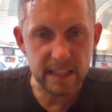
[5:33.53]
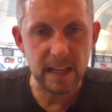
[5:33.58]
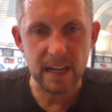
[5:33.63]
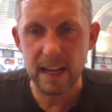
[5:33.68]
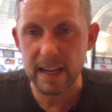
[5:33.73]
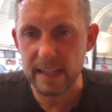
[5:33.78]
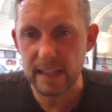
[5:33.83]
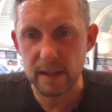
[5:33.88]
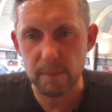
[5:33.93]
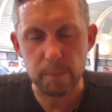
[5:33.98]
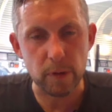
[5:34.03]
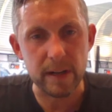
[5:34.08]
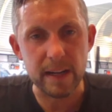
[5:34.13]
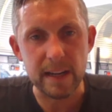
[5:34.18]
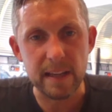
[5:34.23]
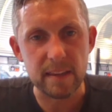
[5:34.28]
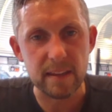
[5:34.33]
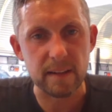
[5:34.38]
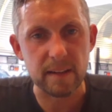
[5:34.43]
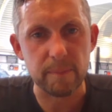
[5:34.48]
regulate
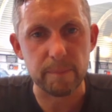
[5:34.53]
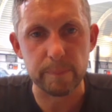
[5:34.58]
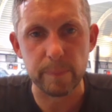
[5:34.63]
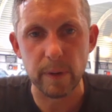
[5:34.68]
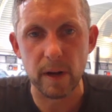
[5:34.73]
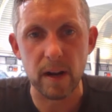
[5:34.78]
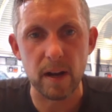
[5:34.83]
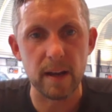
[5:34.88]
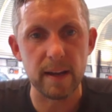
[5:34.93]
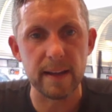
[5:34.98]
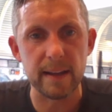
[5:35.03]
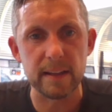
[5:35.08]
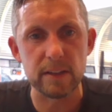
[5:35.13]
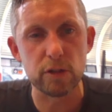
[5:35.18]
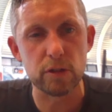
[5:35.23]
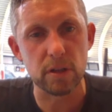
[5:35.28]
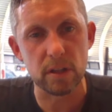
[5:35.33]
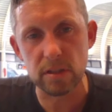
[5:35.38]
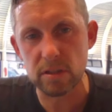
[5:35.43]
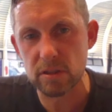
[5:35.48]
your breathing. But
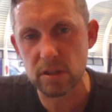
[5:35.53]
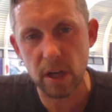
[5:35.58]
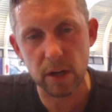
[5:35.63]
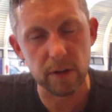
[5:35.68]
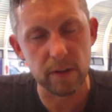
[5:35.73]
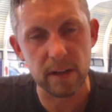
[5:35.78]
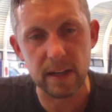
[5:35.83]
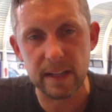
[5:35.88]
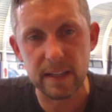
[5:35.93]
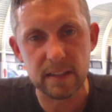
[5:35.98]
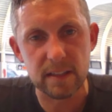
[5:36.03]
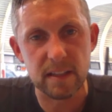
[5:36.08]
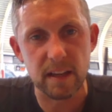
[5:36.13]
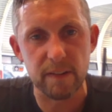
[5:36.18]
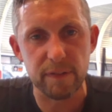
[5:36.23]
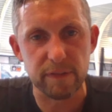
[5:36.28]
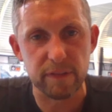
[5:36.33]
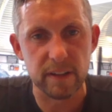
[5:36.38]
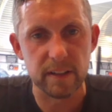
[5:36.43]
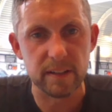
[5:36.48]
it's just
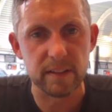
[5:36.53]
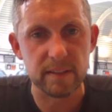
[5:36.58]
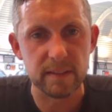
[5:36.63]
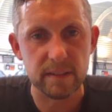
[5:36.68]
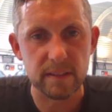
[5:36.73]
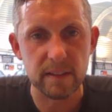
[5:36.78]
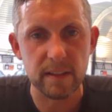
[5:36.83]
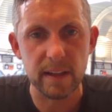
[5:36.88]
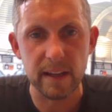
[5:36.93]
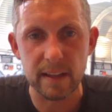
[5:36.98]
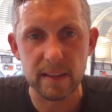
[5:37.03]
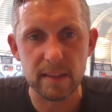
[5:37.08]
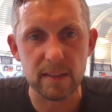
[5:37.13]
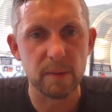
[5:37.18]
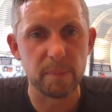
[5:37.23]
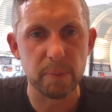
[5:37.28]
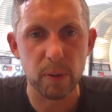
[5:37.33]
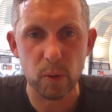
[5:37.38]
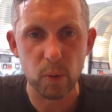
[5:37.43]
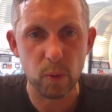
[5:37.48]
totally different
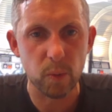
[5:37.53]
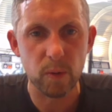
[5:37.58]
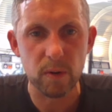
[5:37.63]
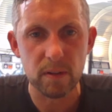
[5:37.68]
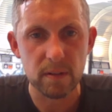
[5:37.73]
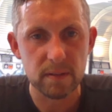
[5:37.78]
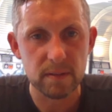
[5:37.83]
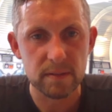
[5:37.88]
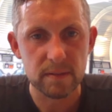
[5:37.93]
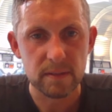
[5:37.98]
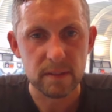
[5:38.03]
in the pool.